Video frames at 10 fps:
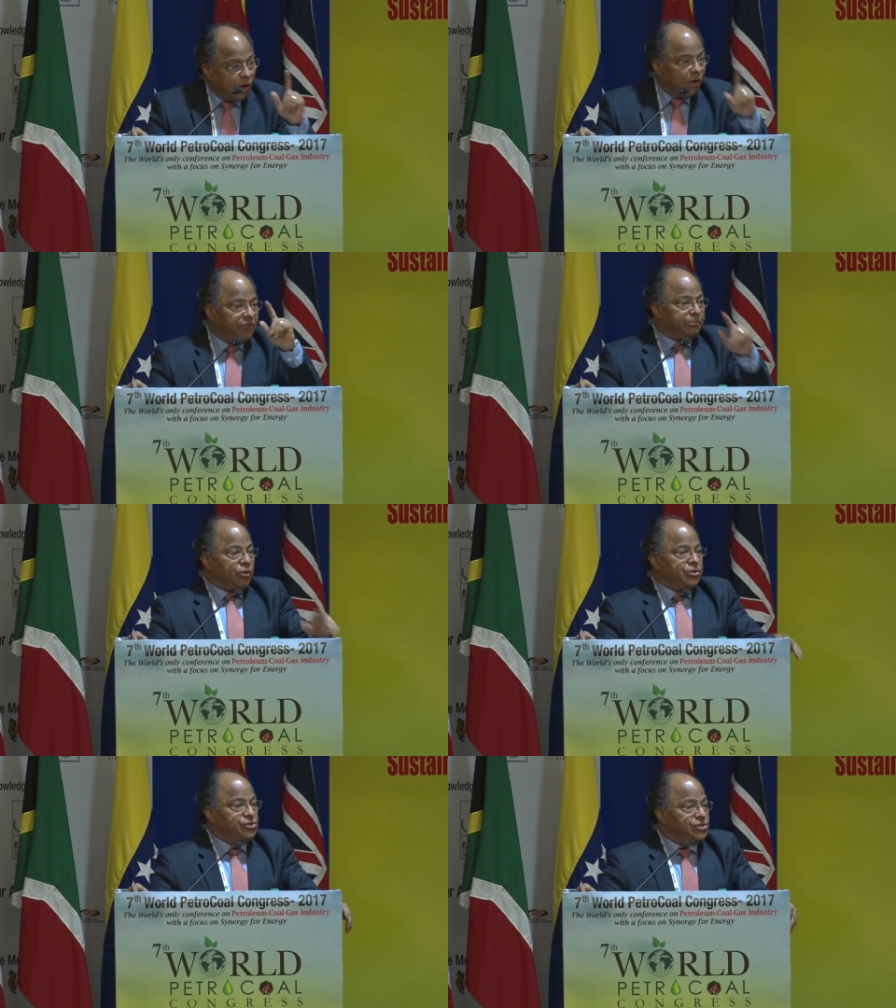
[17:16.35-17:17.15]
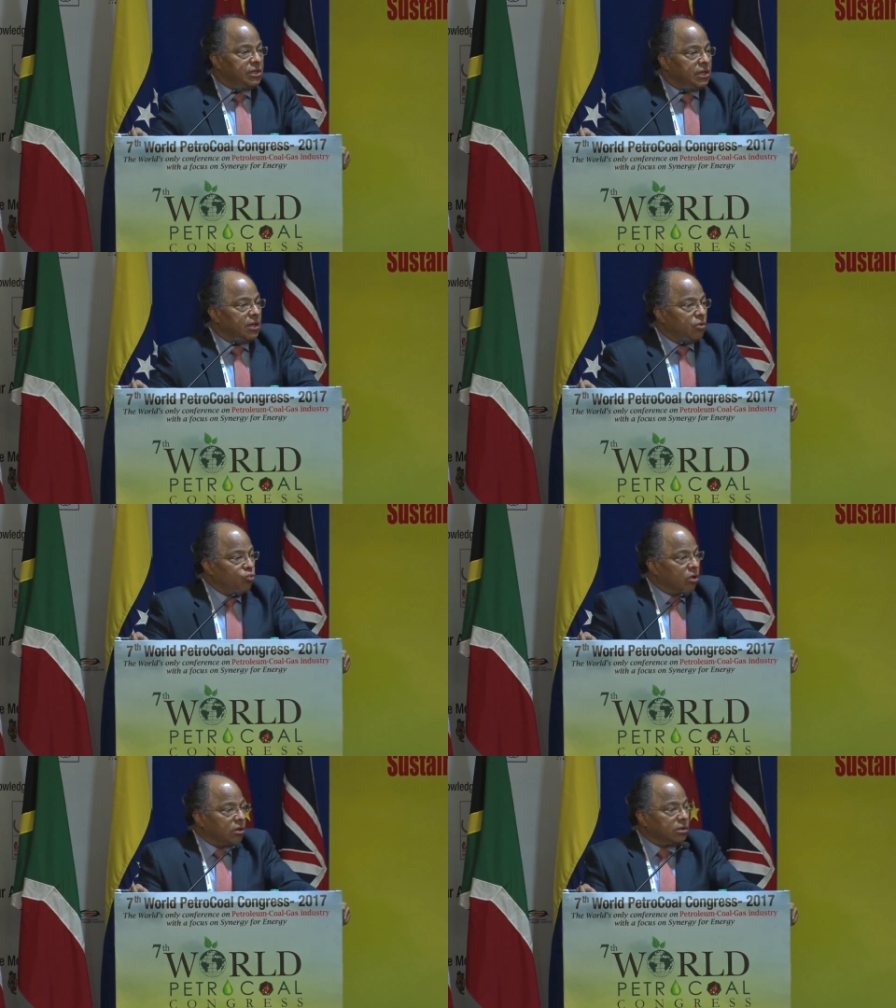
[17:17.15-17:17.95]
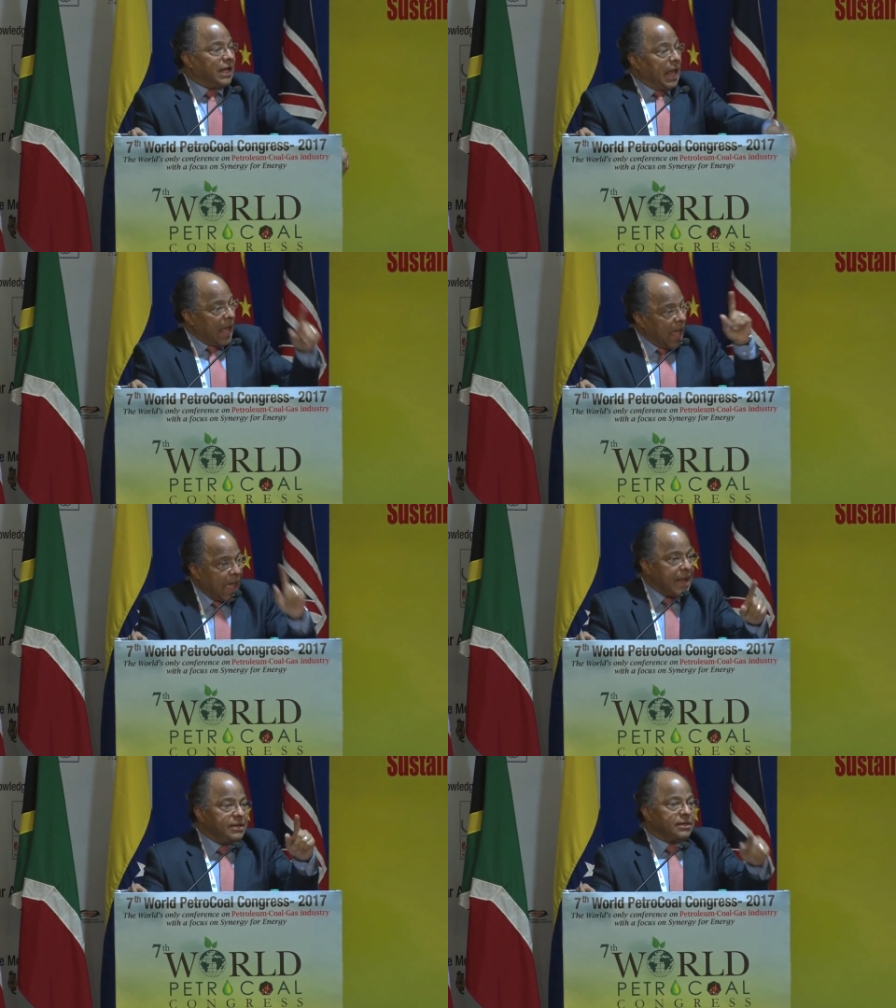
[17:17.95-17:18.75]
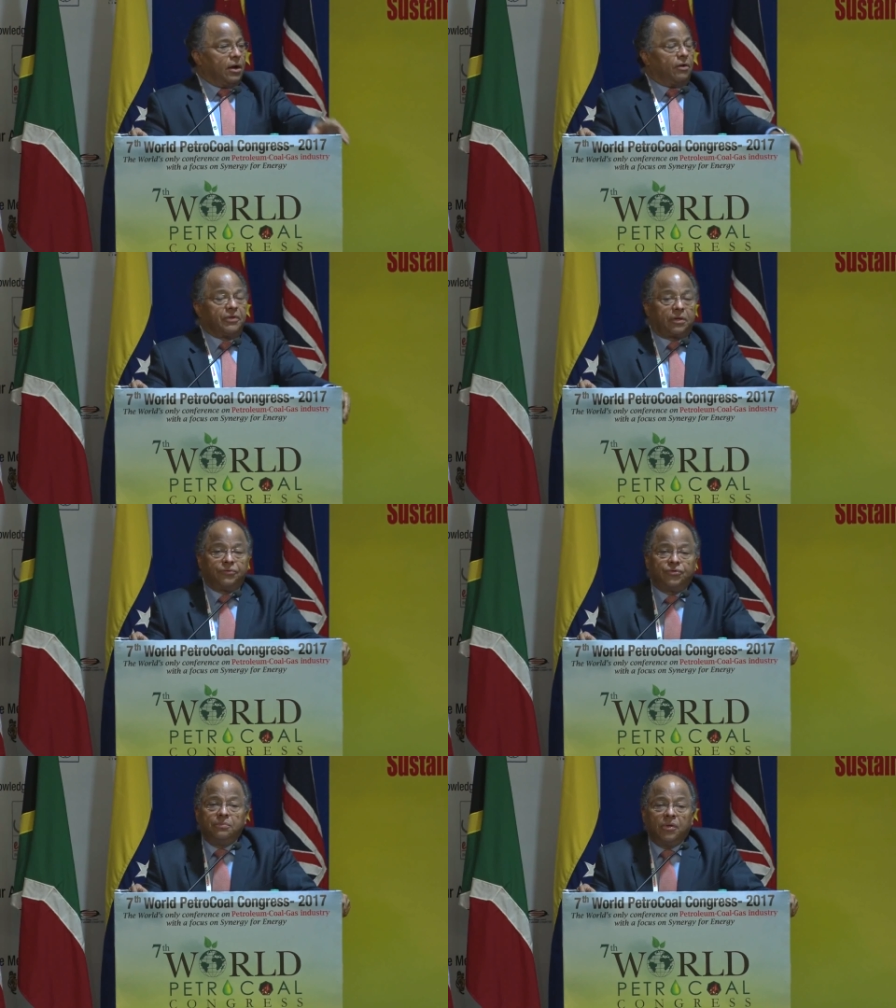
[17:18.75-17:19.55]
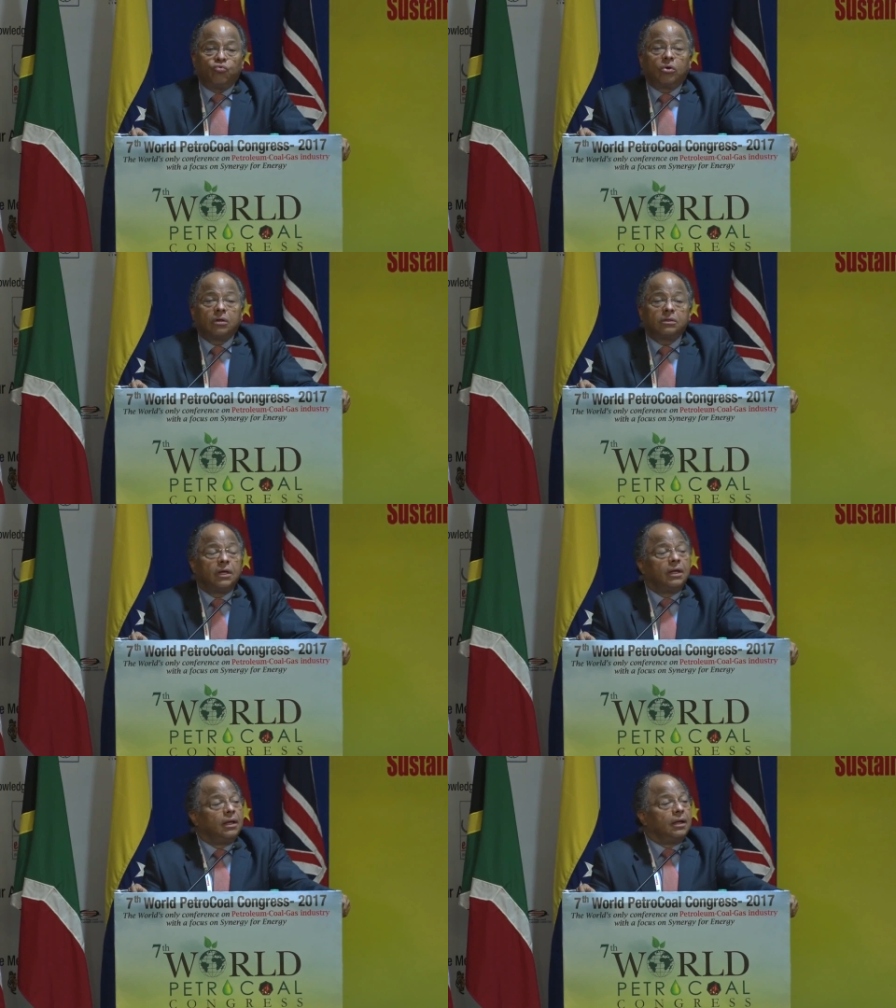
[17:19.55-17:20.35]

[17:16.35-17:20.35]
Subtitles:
of the producing world and of the consuming world,